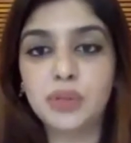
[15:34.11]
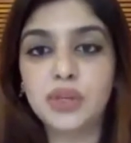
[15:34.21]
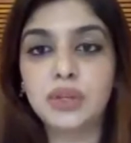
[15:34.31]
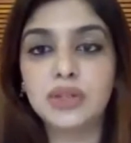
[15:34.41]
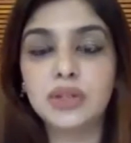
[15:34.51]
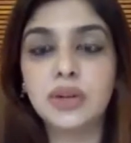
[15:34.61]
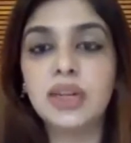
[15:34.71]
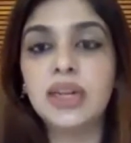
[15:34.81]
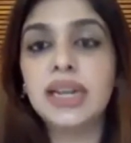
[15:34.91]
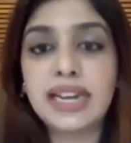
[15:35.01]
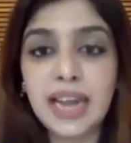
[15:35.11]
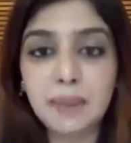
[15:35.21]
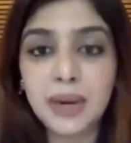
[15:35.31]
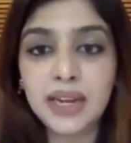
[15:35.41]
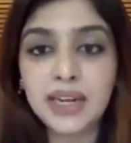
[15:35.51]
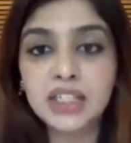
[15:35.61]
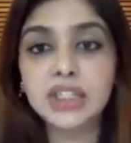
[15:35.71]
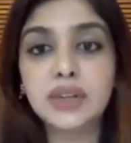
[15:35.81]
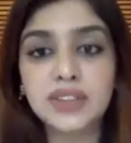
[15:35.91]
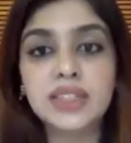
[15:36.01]
Also, reapplication
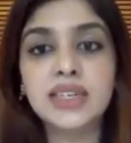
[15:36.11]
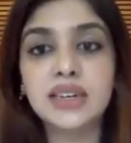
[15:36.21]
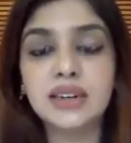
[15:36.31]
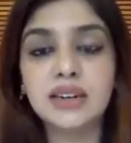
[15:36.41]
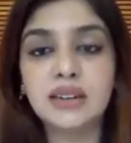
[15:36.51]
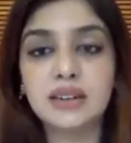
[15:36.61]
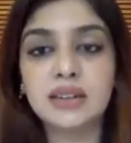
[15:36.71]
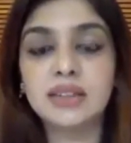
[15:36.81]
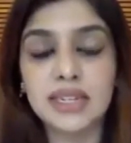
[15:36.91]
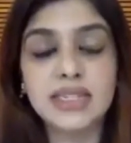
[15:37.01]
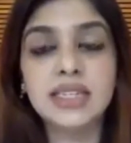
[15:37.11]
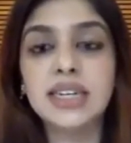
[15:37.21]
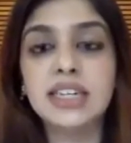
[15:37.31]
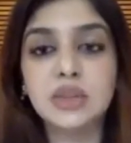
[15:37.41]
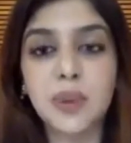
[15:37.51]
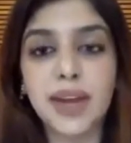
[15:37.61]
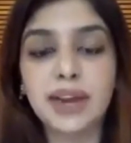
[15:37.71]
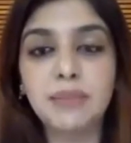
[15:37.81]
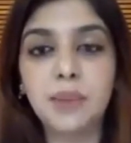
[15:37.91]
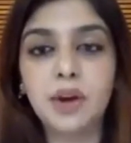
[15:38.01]
of the skin sunscreen is very
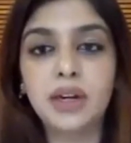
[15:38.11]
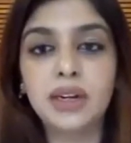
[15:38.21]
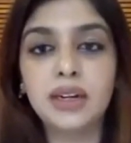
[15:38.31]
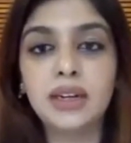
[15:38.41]
important.